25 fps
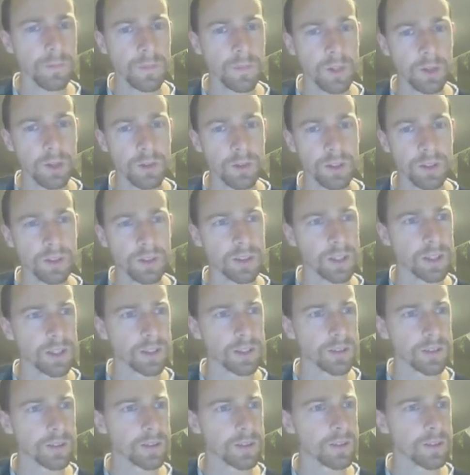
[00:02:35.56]
to deselect,
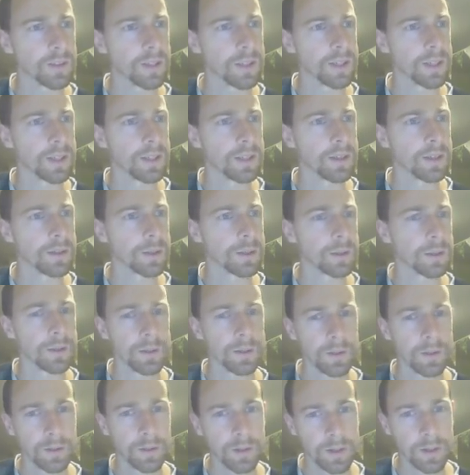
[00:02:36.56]
and
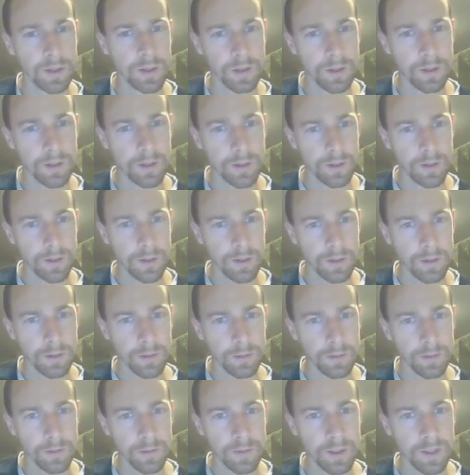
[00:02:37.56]

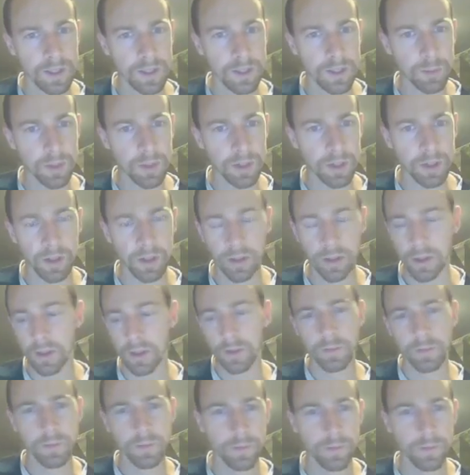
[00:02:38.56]
just that area there.